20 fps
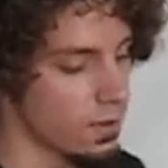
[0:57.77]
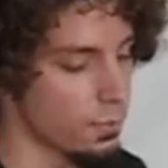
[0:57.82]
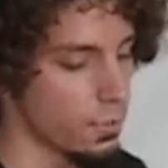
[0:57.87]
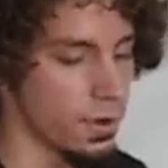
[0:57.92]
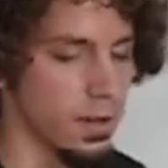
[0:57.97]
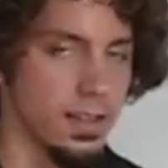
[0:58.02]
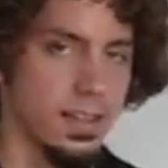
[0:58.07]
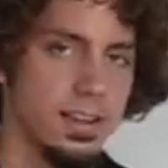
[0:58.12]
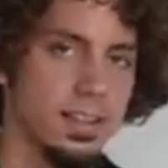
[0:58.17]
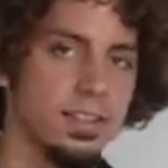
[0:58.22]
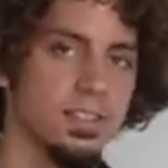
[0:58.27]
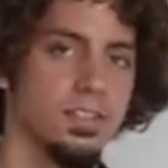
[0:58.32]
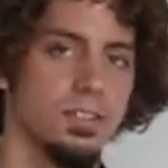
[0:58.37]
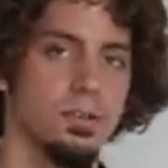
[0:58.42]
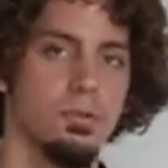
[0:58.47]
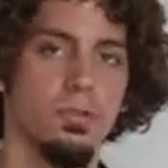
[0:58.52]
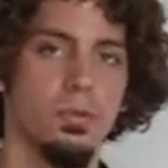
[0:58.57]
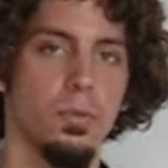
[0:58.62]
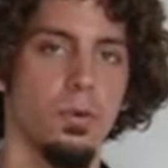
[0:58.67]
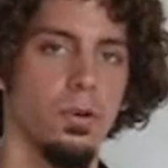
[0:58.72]
But it is
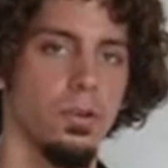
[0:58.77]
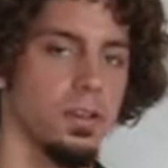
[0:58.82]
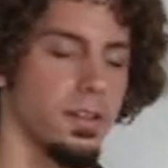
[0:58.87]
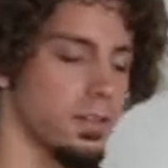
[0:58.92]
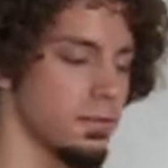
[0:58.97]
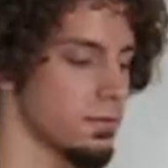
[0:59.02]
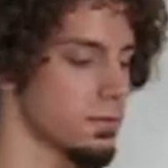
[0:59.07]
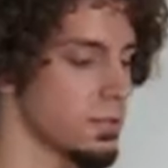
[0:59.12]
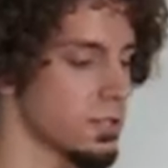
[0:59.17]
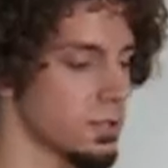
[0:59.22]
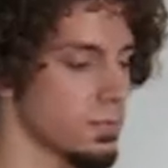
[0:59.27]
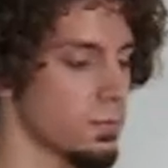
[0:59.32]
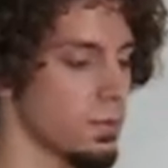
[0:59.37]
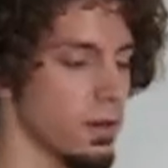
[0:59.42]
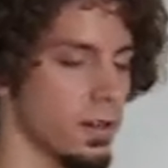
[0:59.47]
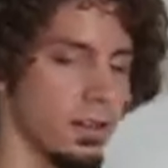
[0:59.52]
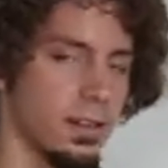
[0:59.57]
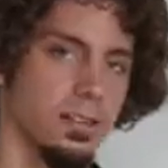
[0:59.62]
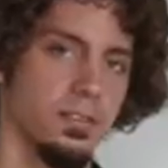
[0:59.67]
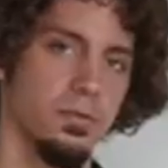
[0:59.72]
doable. You can just
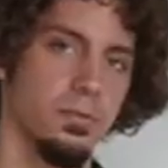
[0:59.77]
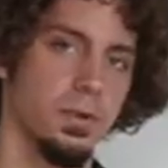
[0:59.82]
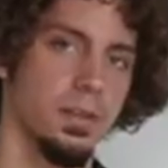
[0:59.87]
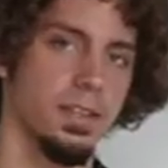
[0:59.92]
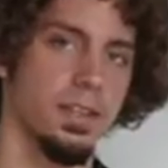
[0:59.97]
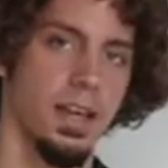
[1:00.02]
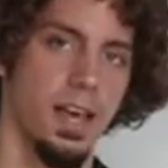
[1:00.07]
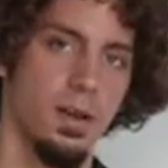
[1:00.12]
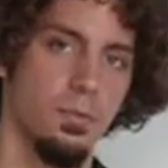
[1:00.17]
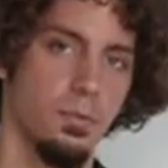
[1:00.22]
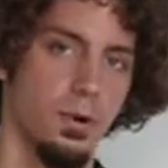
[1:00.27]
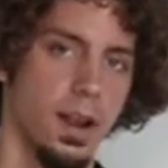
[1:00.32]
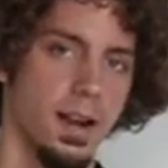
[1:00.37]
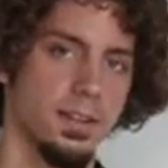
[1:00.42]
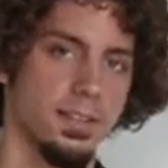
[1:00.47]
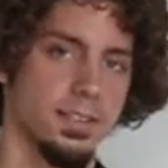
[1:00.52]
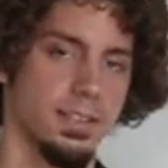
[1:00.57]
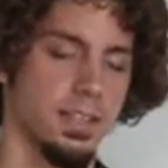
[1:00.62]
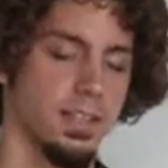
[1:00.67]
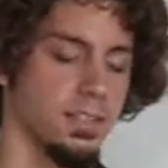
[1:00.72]
put in a little bit of time
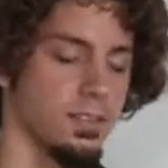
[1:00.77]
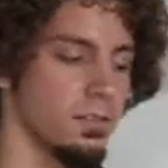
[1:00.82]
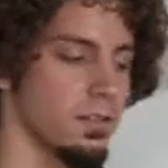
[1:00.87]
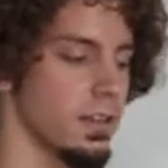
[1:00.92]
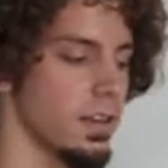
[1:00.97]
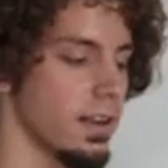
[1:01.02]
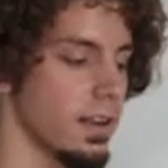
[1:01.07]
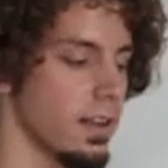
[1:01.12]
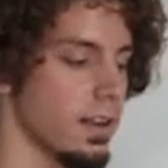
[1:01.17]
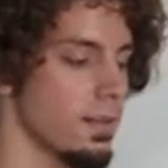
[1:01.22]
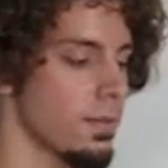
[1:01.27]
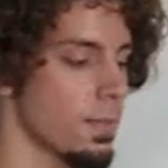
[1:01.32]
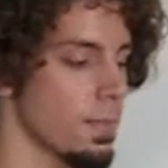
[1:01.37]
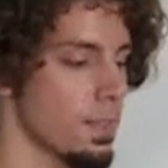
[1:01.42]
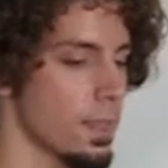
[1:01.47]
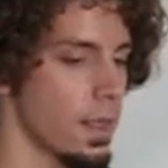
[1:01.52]
practicing it and you can get it.